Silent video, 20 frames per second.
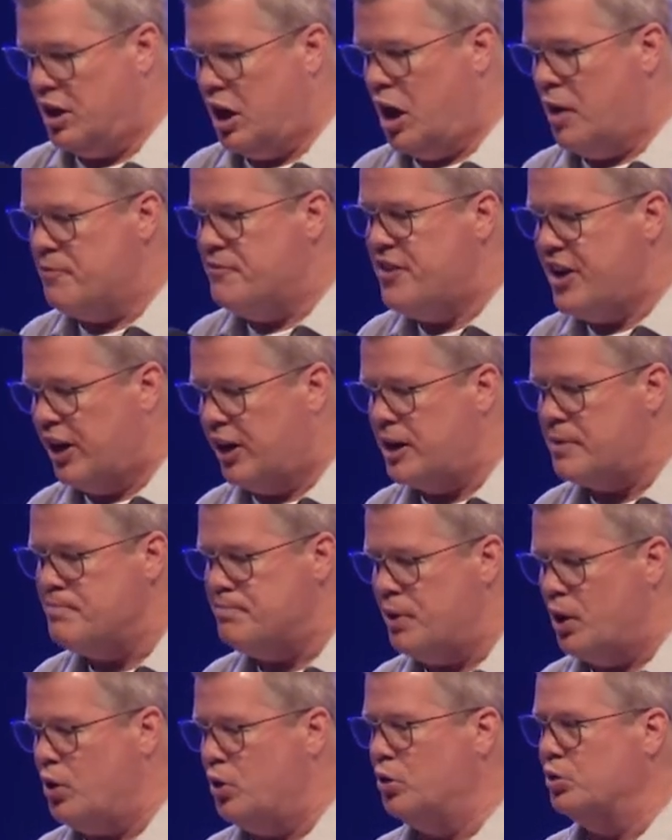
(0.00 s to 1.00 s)
a very
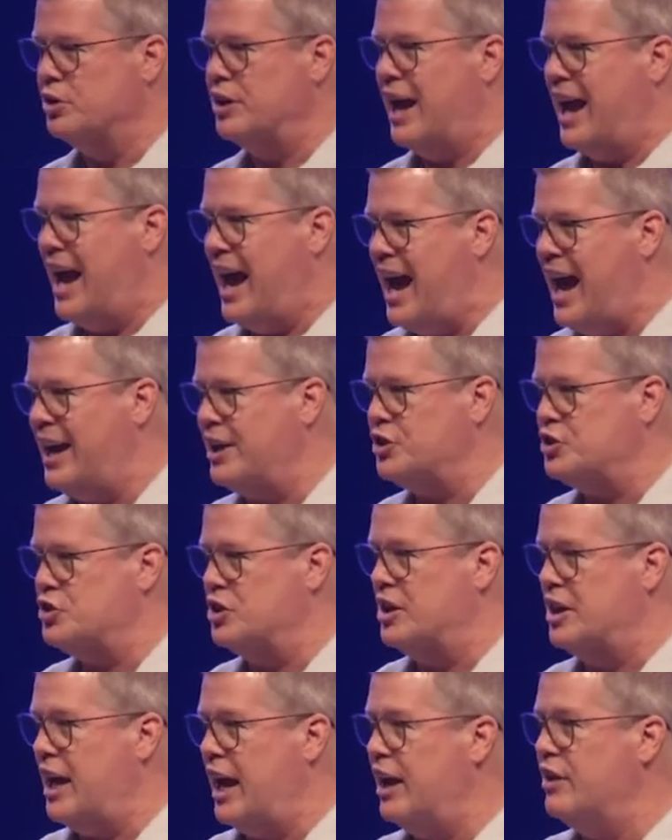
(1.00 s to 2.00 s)
bold
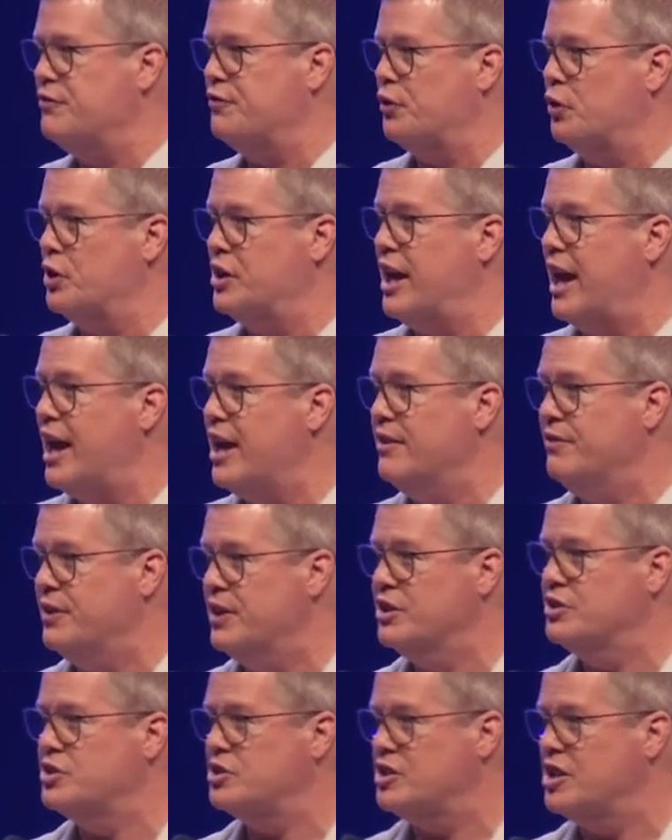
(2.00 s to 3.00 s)
action and forgave
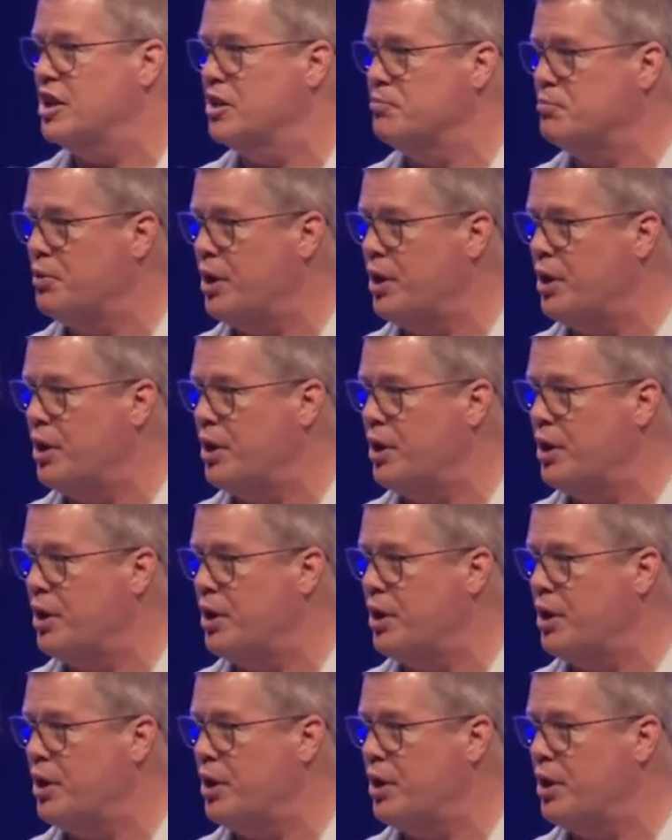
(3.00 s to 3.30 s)
his 10